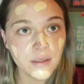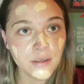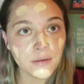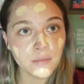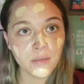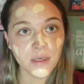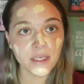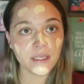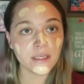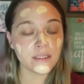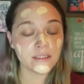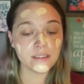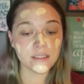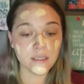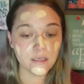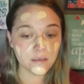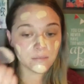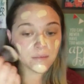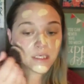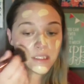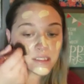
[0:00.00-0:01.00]
My kids get
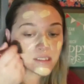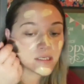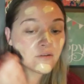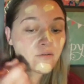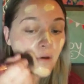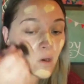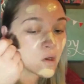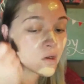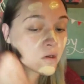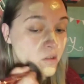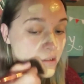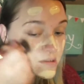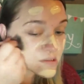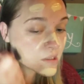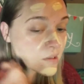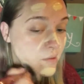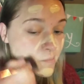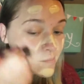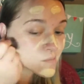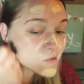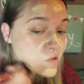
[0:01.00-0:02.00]
in my stuff all the
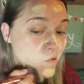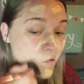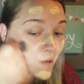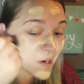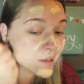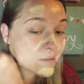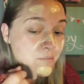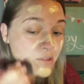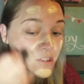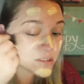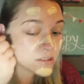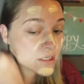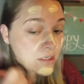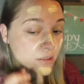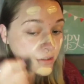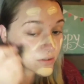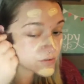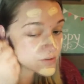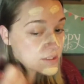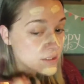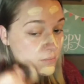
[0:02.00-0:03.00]
time. So I'm just going
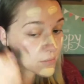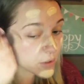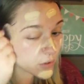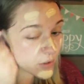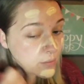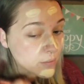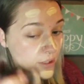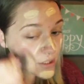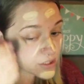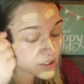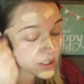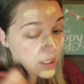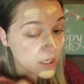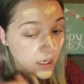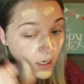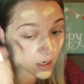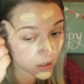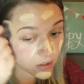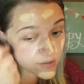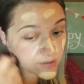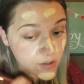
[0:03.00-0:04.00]
to use the Moda brush that I
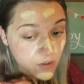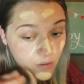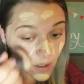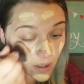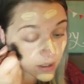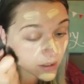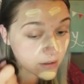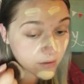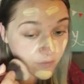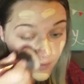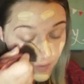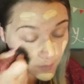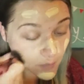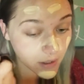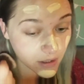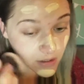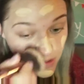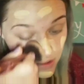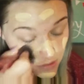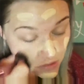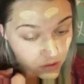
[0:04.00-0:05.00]
also got out of the
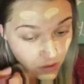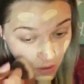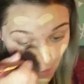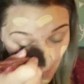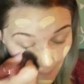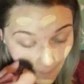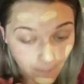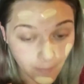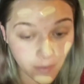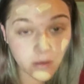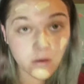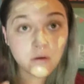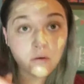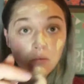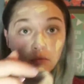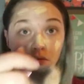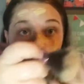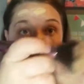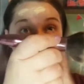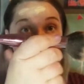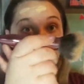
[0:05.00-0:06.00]
BoxyCharm,
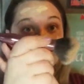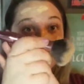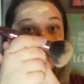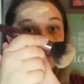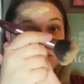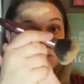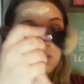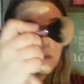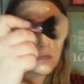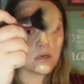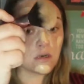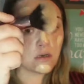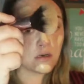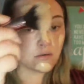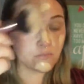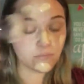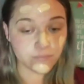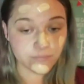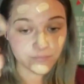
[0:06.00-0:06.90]
which is this one.